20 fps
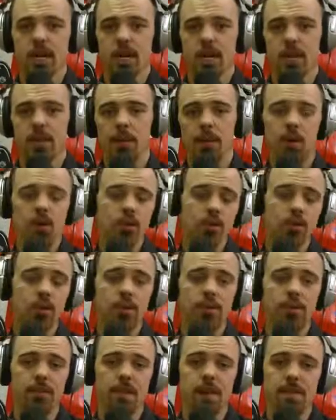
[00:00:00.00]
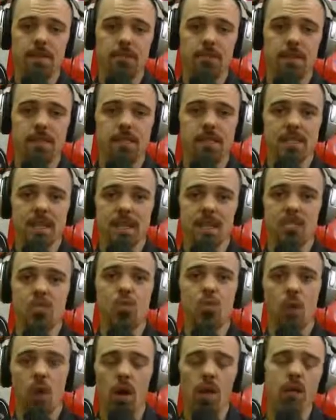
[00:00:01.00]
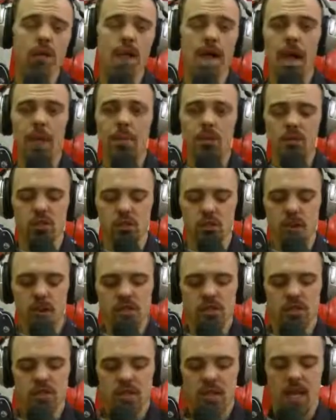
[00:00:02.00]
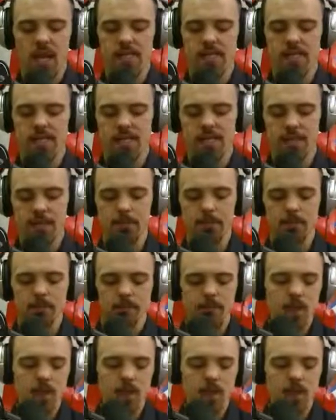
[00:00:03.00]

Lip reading: alternative investments that SWAN-Capital specializes in.